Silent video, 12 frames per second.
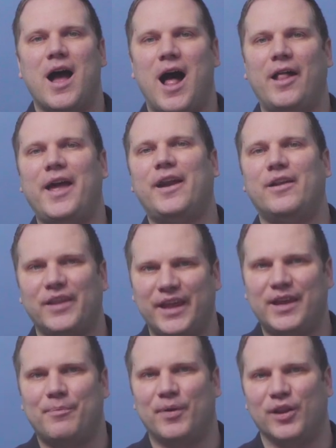I'll add a
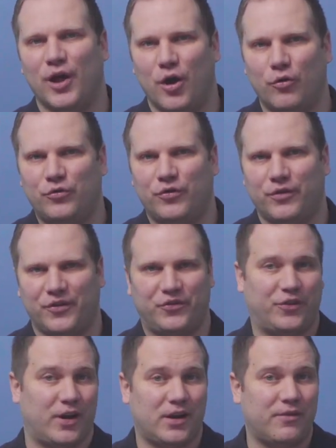link below to the
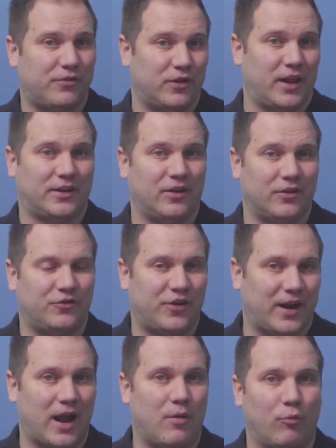study if you'd like to
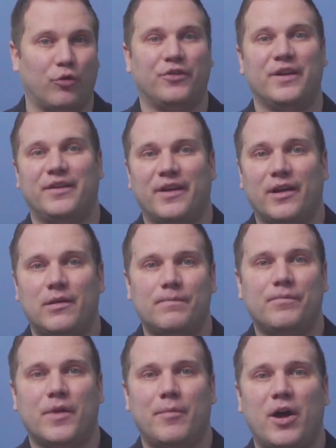check out more detail
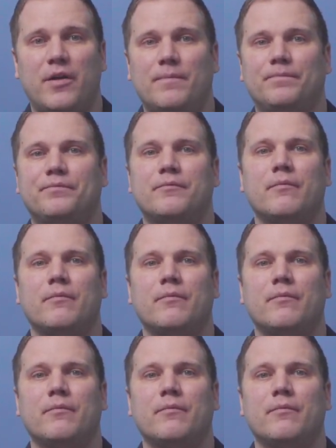about it.